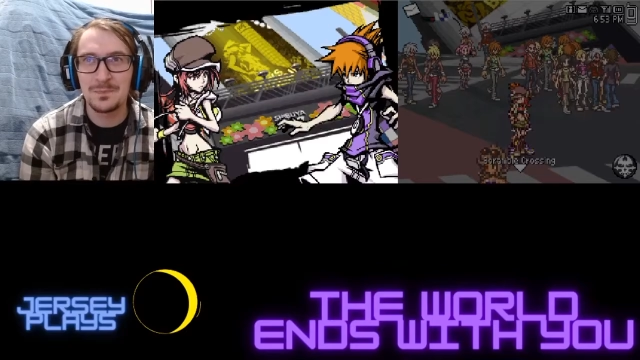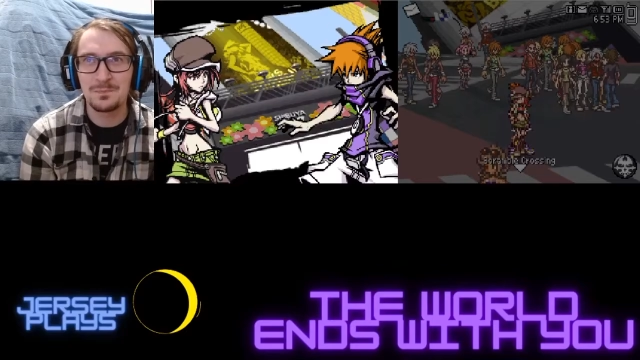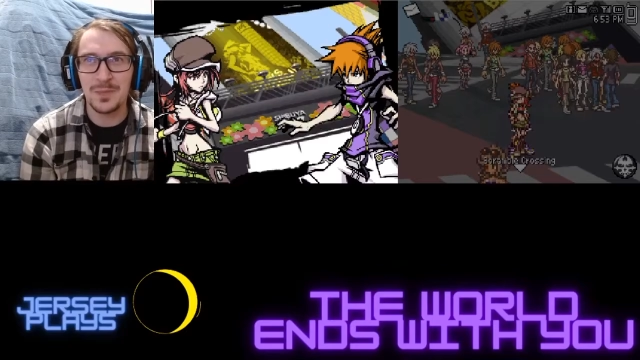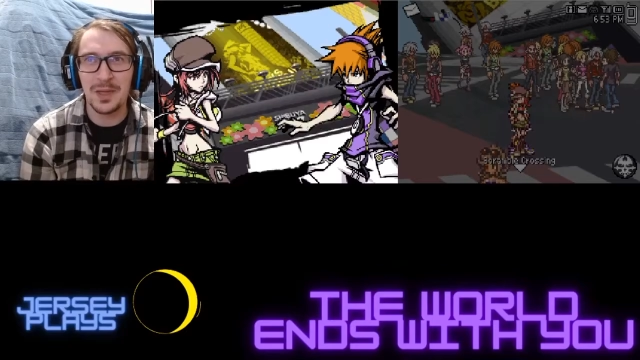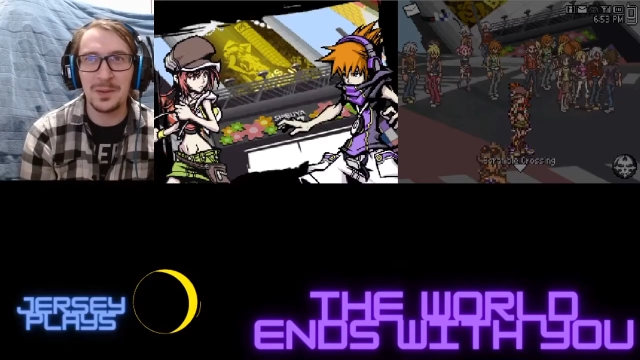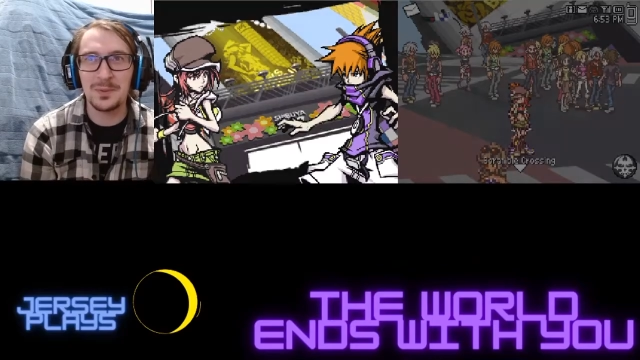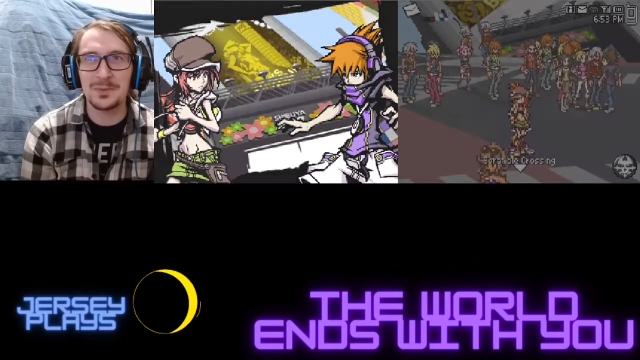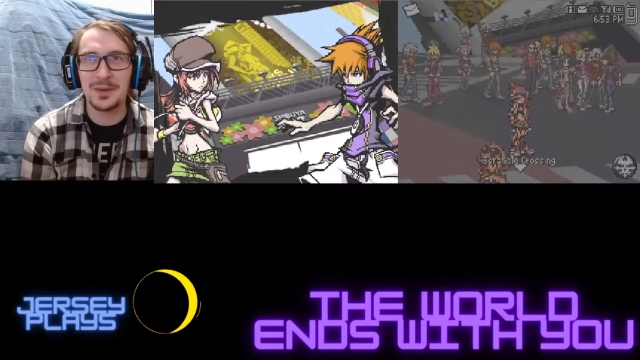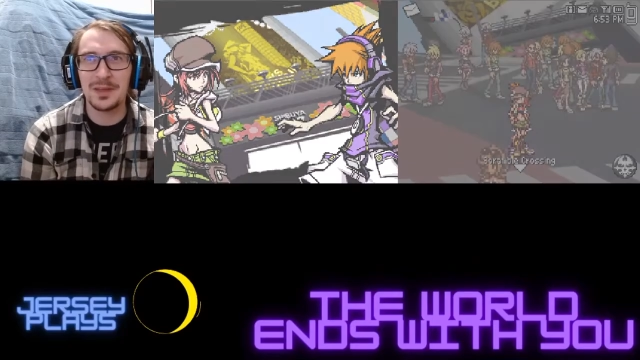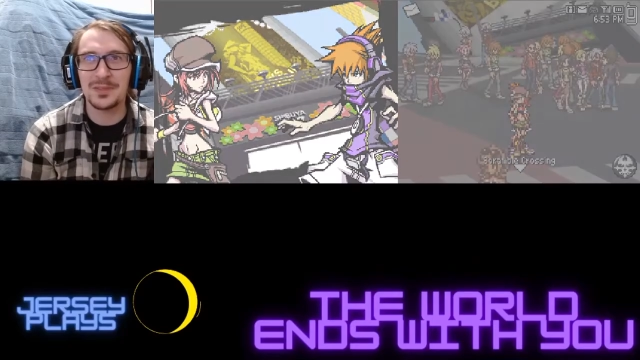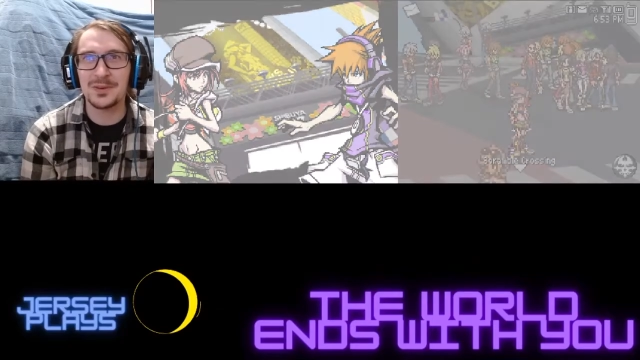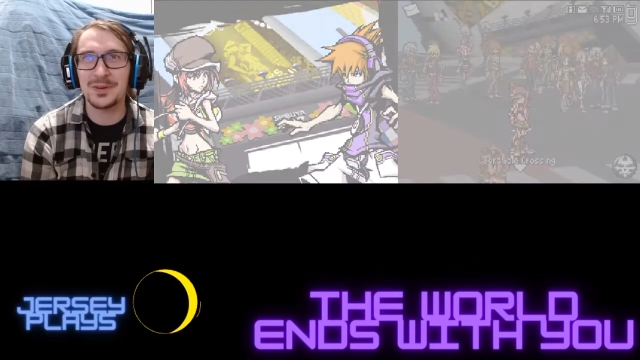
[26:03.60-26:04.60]
I would
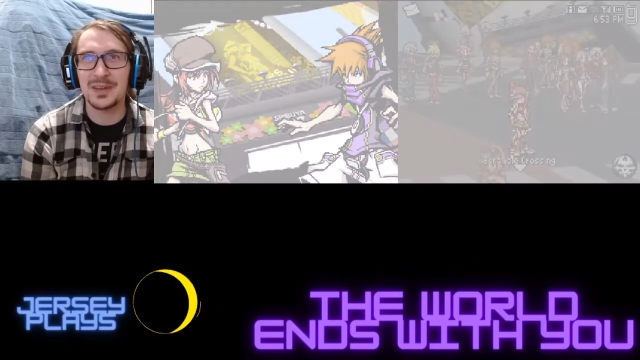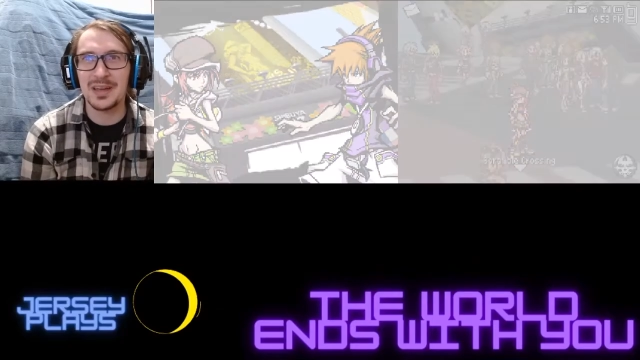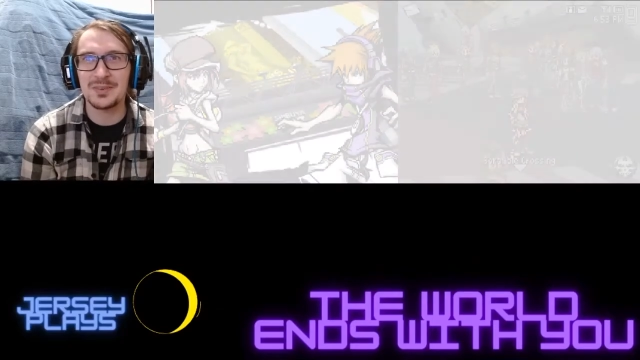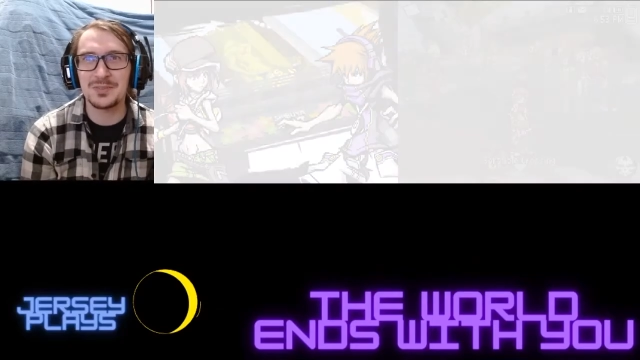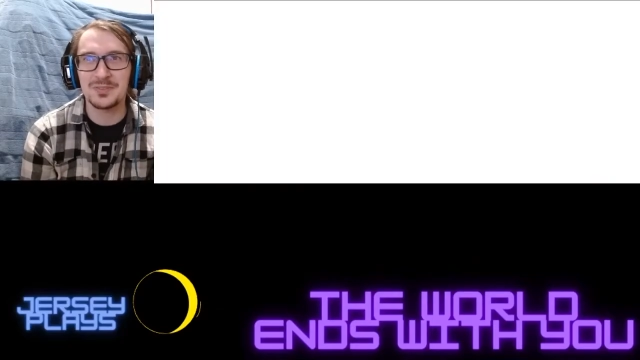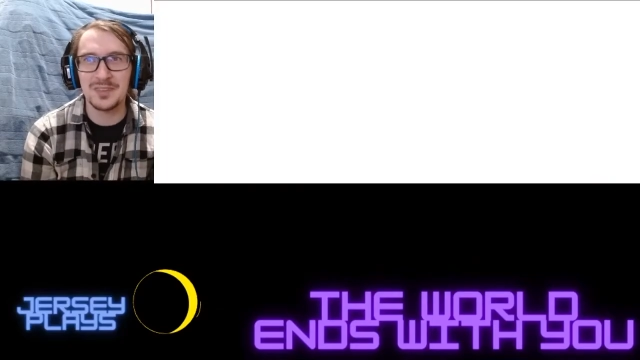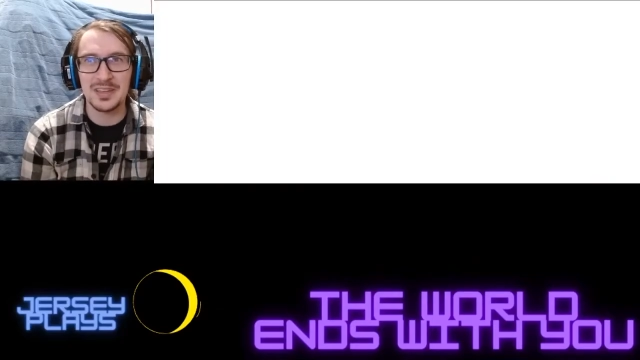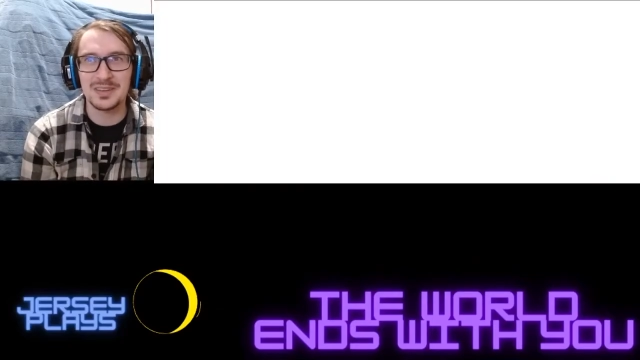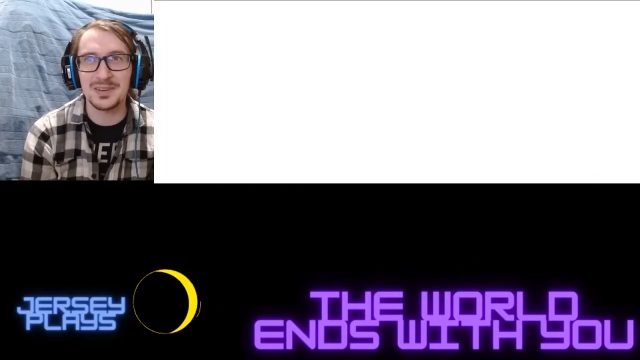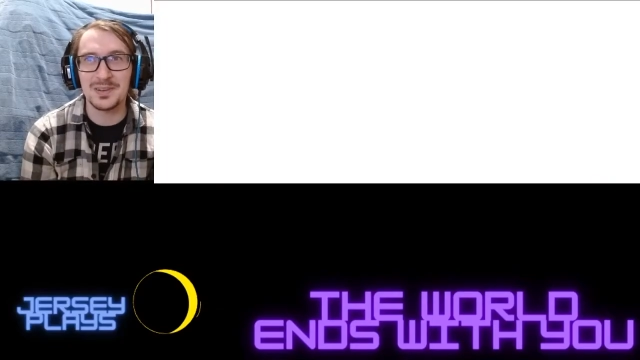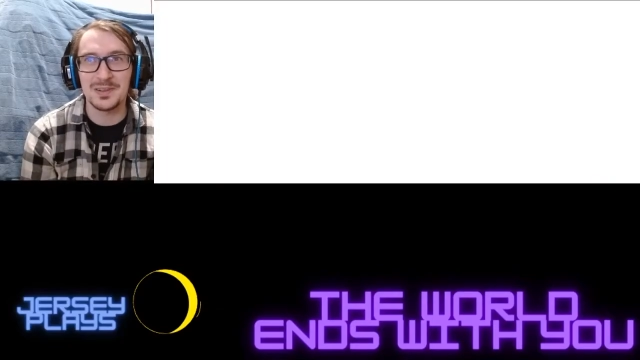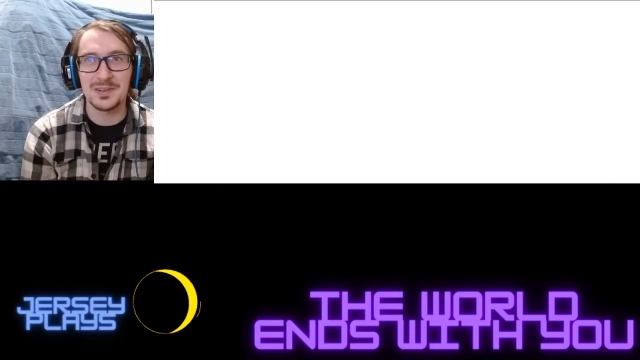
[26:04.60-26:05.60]
rather not fight at
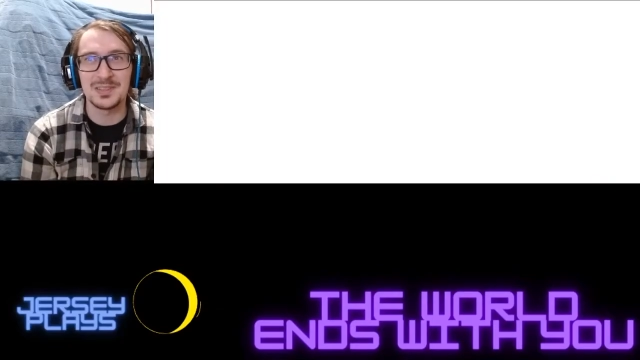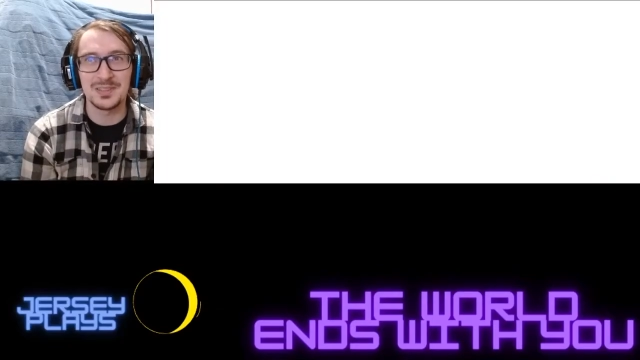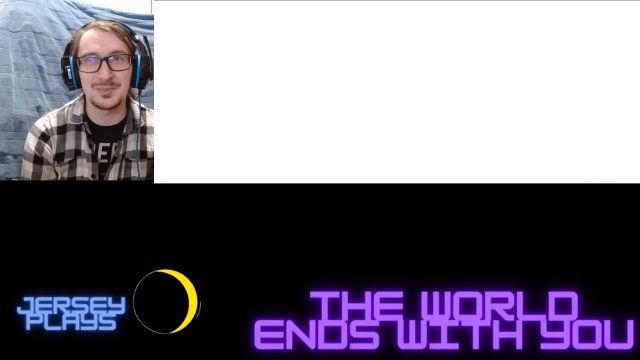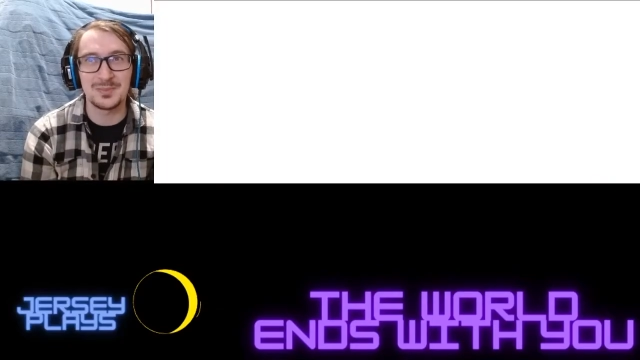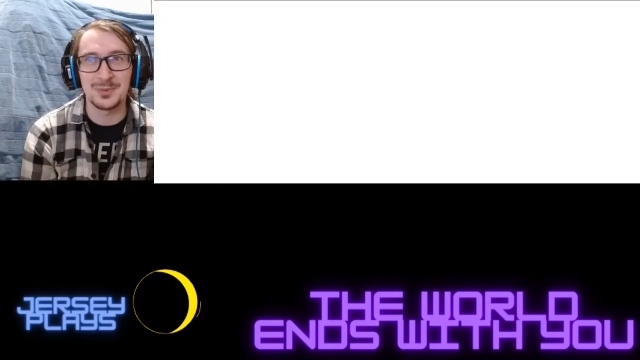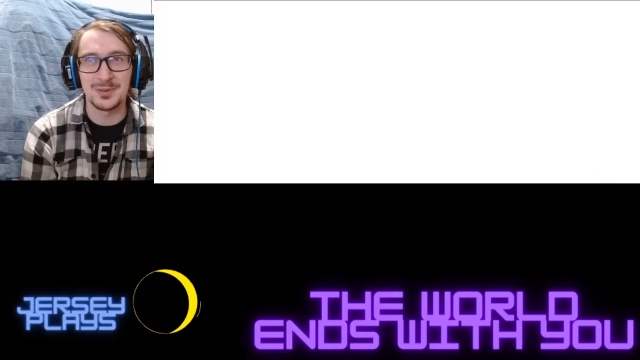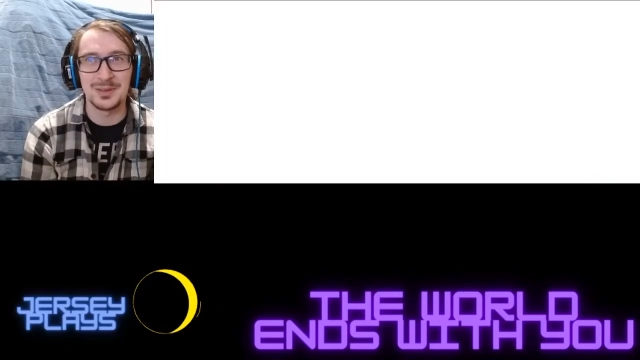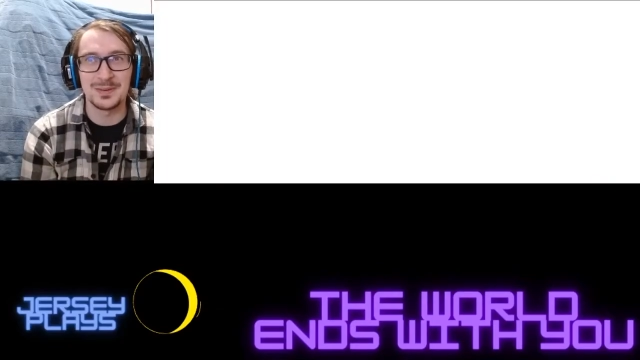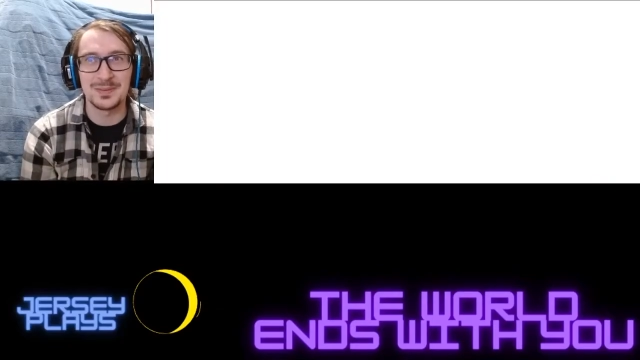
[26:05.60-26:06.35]
all at this point.